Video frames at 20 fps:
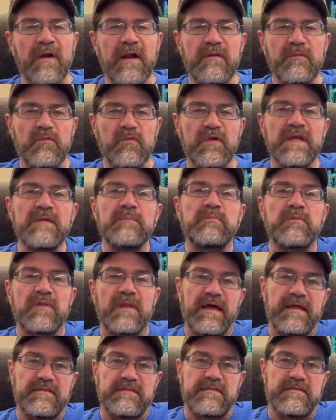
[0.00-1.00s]

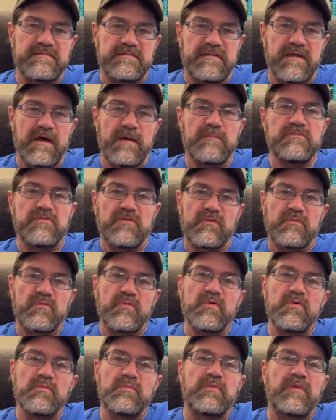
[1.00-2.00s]
replant the stems or
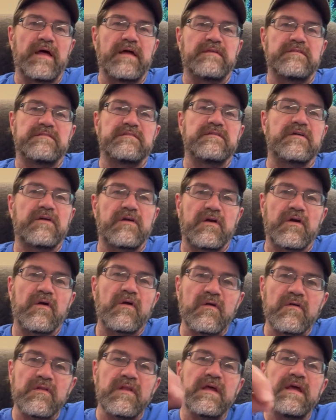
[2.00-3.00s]
root plants
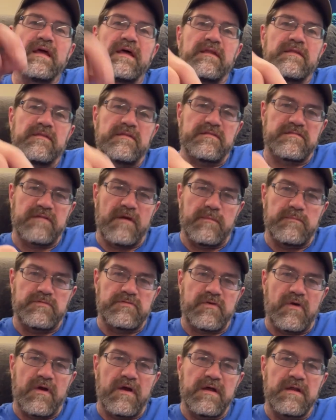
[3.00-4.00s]
securely in the
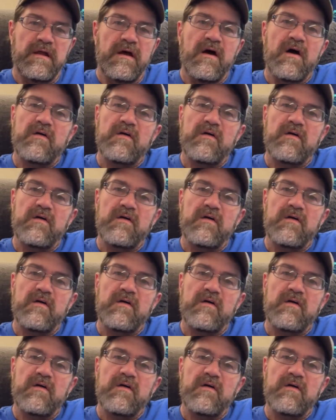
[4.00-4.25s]
substrate.